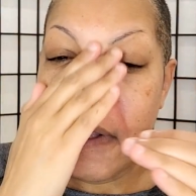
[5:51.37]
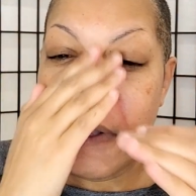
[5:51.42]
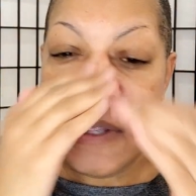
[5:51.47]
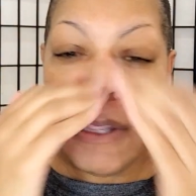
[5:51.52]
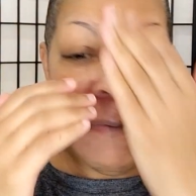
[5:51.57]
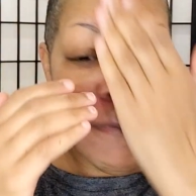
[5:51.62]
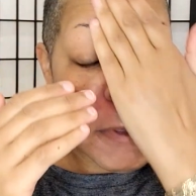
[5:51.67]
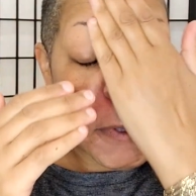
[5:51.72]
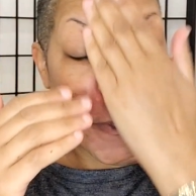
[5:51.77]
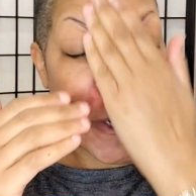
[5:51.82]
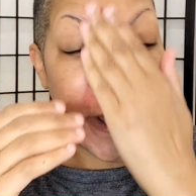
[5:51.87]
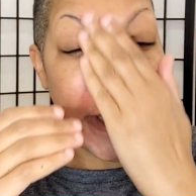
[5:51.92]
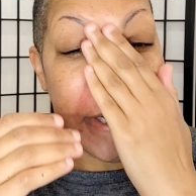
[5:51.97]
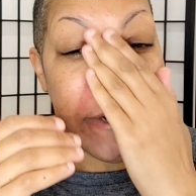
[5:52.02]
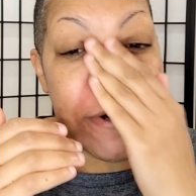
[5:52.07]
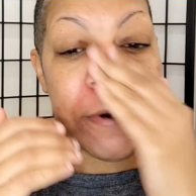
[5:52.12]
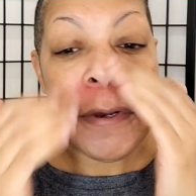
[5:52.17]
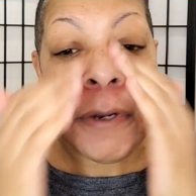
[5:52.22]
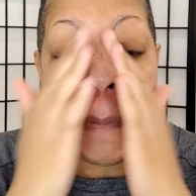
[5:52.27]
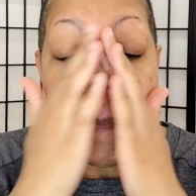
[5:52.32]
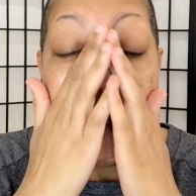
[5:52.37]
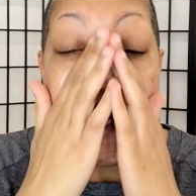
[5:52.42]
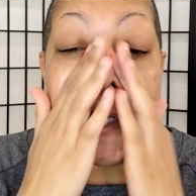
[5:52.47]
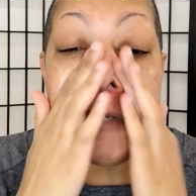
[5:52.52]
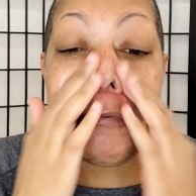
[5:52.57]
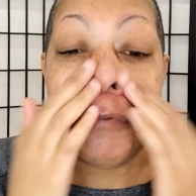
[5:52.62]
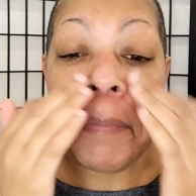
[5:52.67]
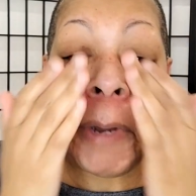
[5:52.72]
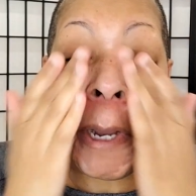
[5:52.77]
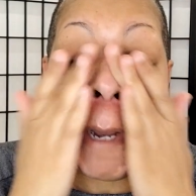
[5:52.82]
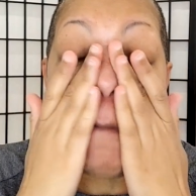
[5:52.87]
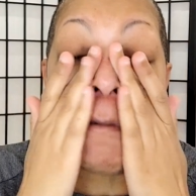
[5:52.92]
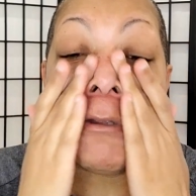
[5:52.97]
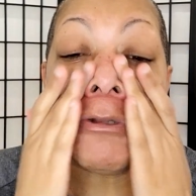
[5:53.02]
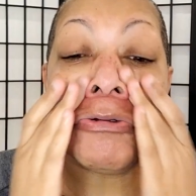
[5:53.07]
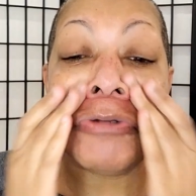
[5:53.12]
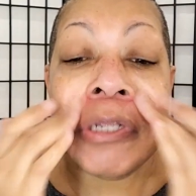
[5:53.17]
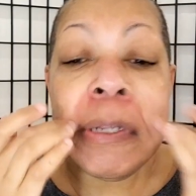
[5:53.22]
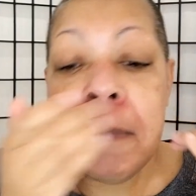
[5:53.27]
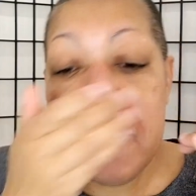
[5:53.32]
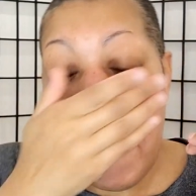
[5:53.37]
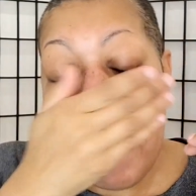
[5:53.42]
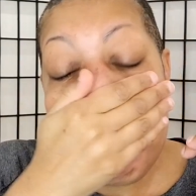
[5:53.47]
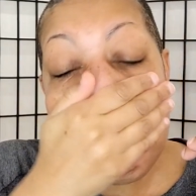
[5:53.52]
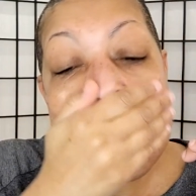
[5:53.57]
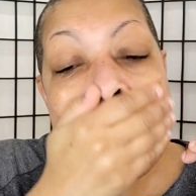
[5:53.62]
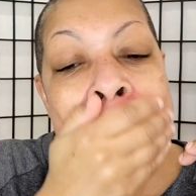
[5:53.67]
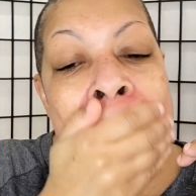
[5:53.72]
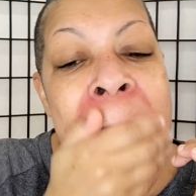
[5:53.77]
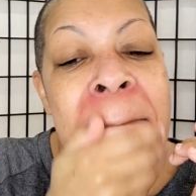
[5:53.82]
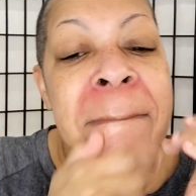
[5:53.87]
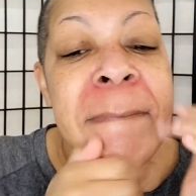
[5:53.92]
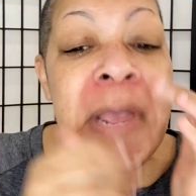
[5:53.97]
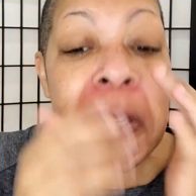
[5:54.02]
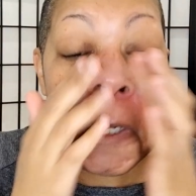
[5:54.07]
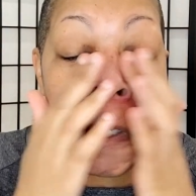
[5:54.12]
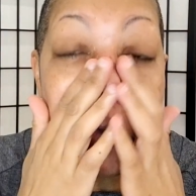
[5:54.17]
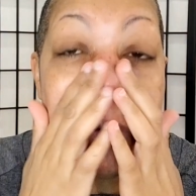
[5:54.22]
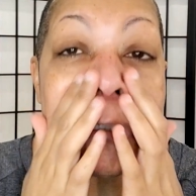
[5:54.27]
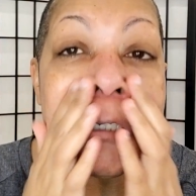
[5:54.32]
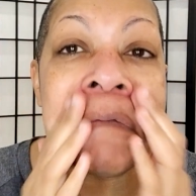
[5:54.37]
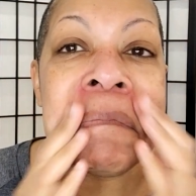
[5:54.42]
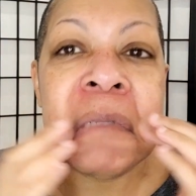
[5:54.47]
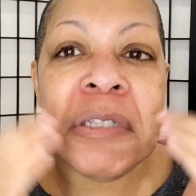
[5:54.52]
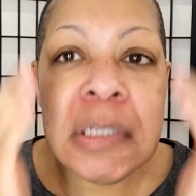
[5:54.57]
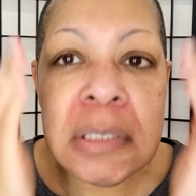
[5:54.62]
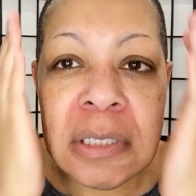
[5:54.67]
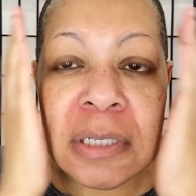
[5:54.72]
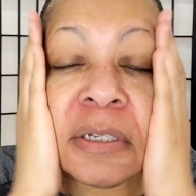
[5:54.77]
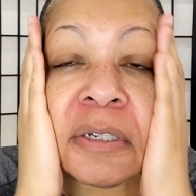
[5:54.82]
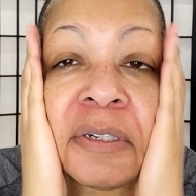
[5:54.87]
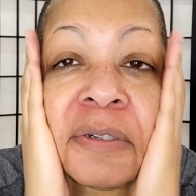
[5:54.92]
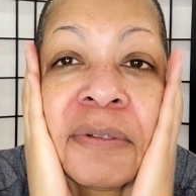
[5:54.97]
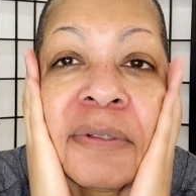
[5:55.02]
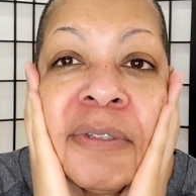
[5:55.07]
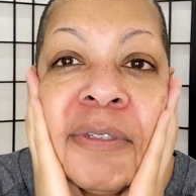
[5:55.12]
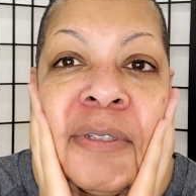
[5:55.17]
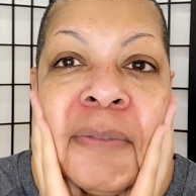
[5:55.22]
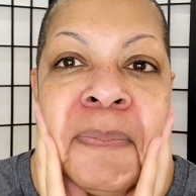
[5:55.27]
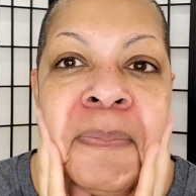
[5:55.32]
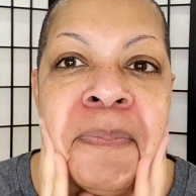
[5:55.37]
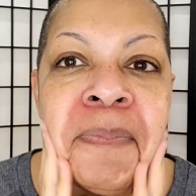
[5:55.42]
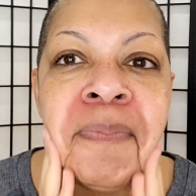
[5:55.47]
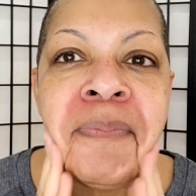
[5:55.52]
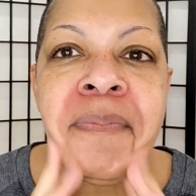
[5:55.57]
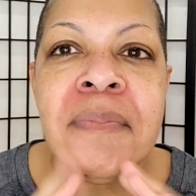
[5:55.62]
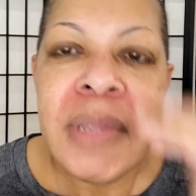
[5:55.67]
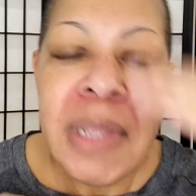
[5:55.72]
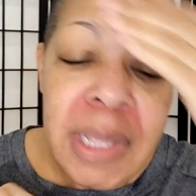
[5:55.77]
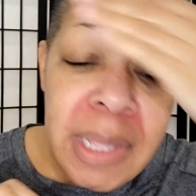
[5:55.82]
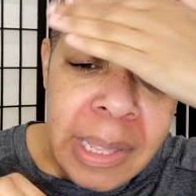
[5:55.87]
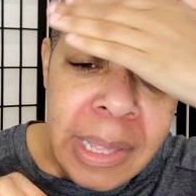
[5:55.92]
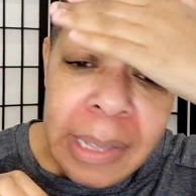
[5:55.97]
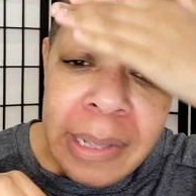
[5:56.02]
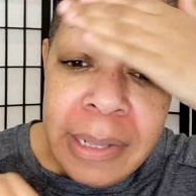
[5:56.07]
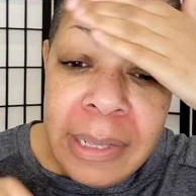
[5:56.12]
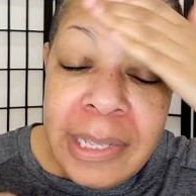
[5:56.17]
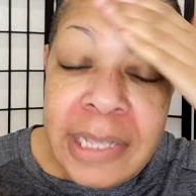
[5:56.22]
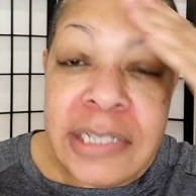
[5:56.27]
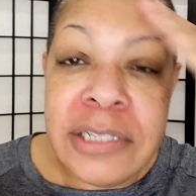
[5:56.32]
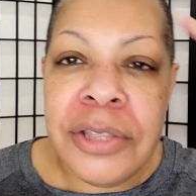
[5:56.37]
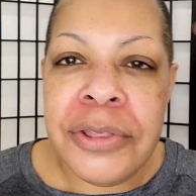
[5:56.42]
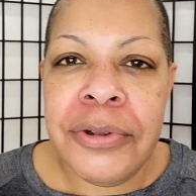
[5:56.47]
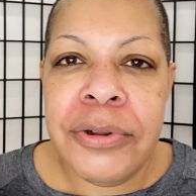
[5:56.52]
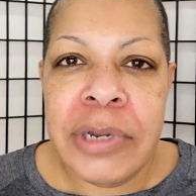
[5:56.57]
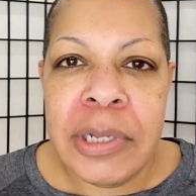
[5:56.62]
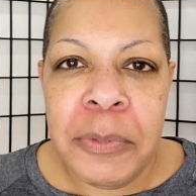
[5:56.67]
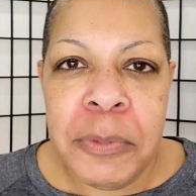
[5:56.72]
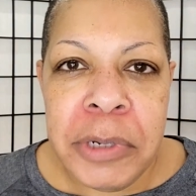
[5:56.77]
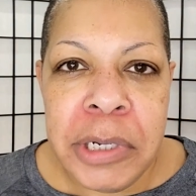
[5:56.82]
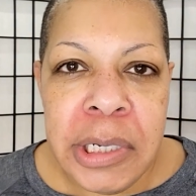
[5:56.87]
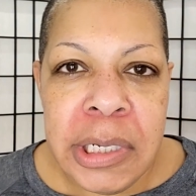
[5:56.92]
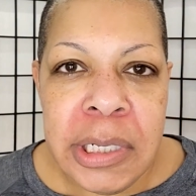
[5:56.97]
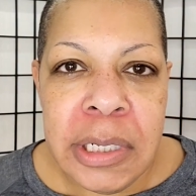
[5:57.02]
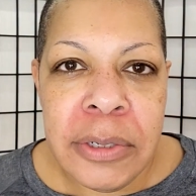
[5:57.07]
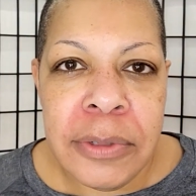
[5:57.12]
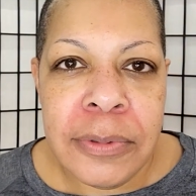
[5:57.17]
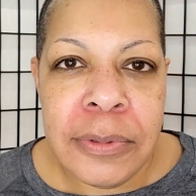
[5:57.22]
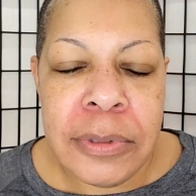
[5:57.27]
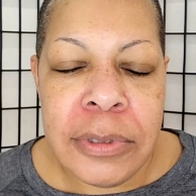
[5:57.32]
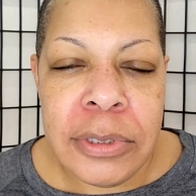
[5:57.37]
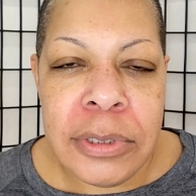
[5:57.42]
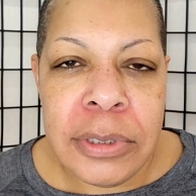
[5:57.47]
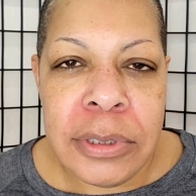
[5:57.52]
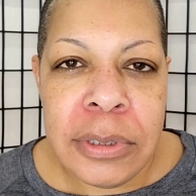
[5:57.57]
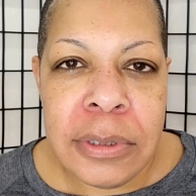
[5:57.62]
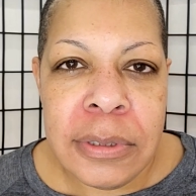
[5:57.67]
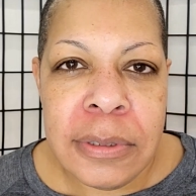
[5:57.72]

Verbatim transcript: even though I had heard about it for migraine treatment, I didn't look up details. It's thirty-one needles.